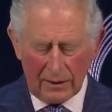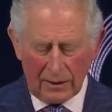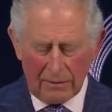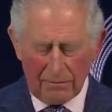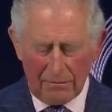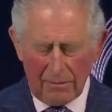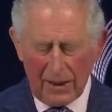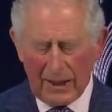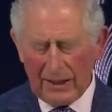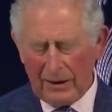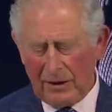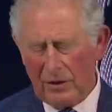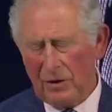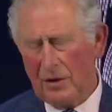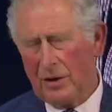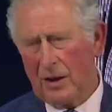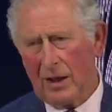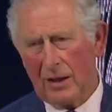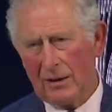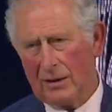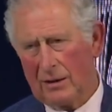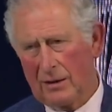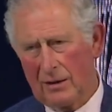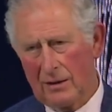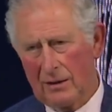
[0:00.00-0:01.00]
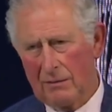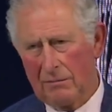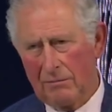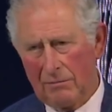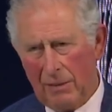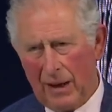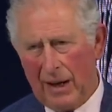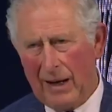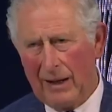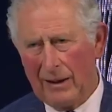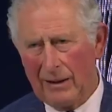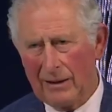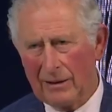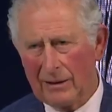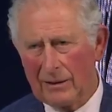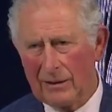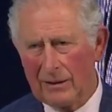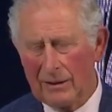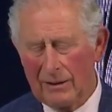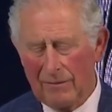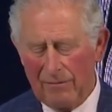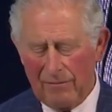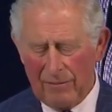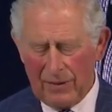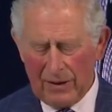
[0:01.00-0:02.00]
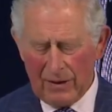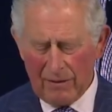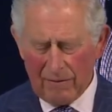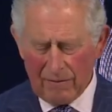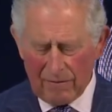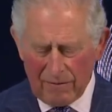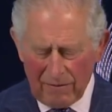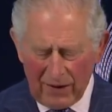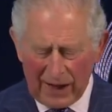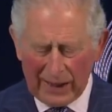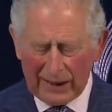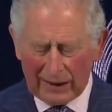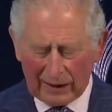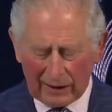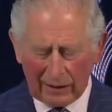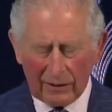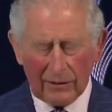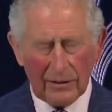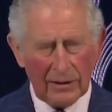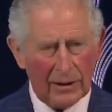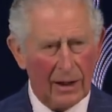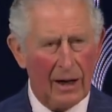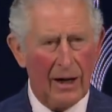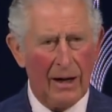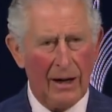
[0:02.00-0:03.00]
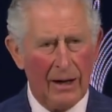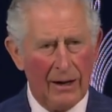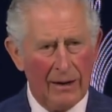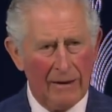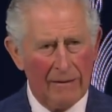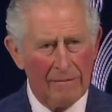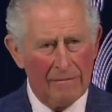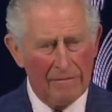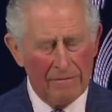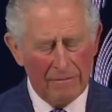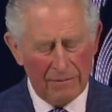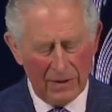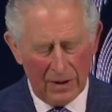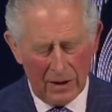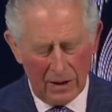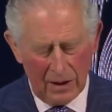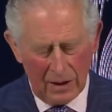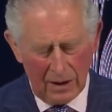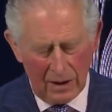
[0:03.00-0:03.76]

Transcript: that might just buy us vital time